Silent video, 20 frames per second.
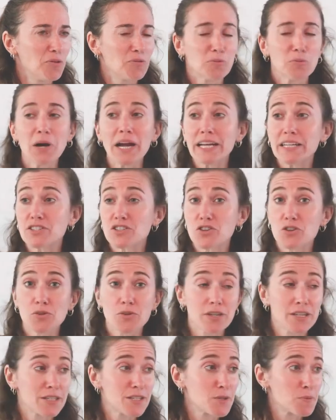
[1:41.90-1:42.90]
Right,
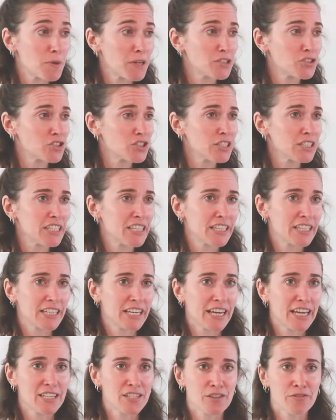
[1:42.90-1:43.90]
so especially in
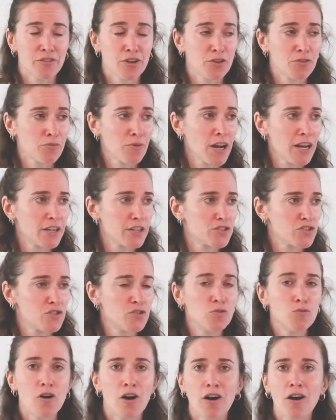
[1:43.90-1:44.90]
the case of arthritis,
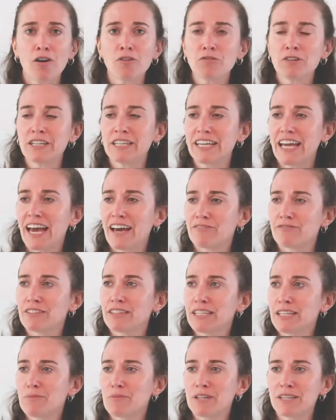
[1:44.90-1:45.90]
you already have
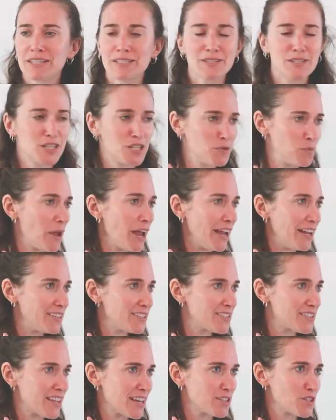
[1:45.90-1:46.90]
limited
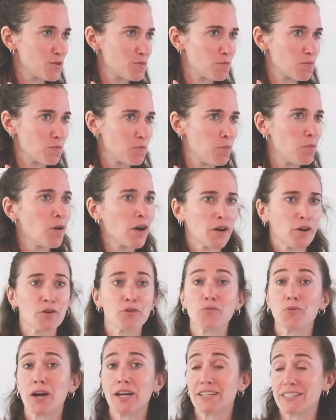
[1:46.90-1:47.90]
space. That's what
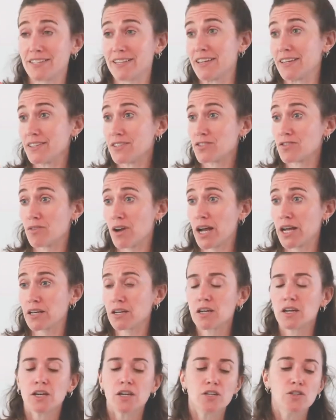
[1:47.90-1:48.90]
arthritis is,
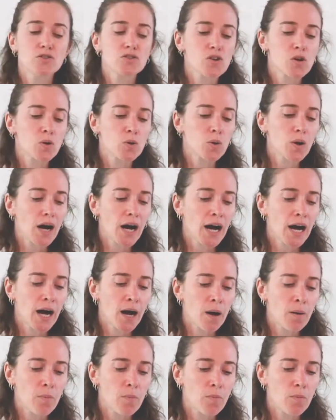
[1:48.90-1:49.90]
right? So
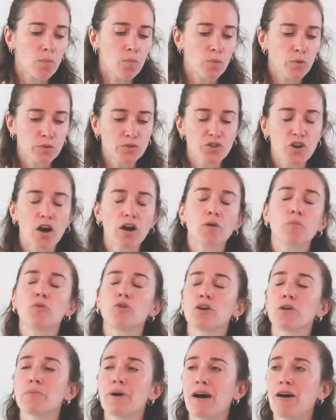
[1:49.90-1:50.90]
we'll talk
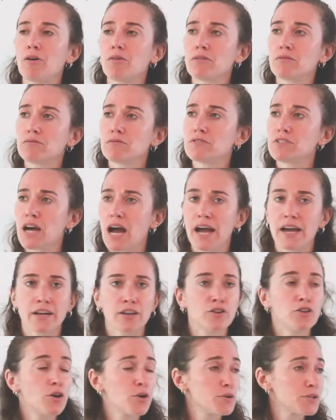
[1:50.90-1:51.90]
more about
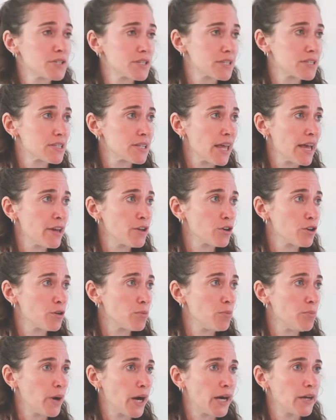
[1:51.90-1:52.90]
diagnosis
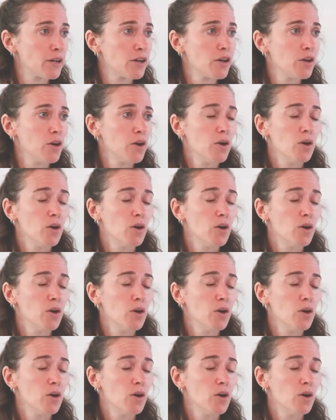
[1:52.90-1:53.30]
later, but